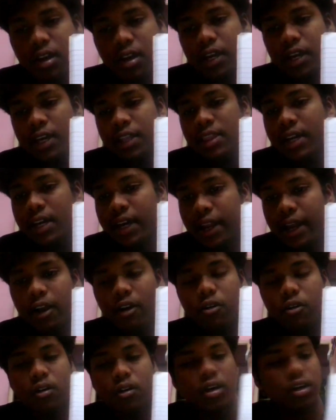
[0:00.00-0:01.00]
in the gray
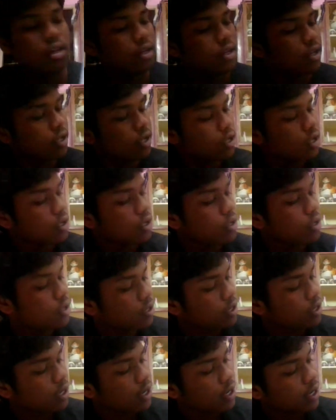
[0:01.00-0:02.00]
code.
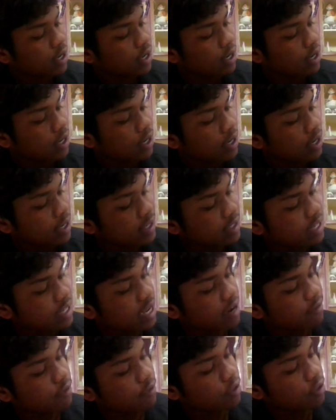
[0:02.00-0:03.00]
Next I
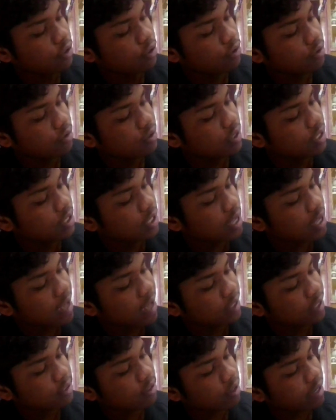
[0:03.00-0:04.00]
have to do the
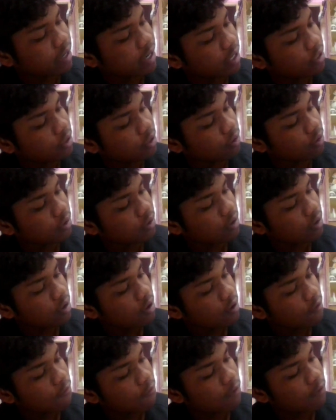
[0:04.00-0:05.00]
XOR gate to
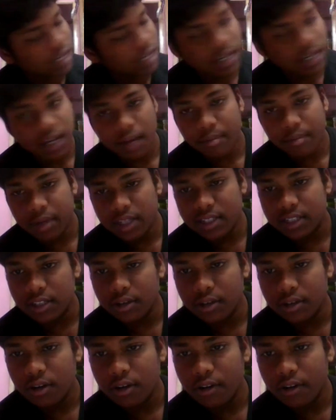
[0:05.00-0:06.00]
1 comma
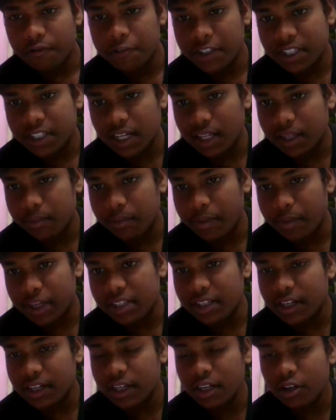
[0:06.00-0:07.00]
0, which are the
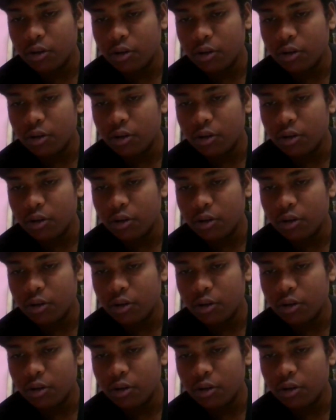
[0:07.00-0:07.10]
preceding two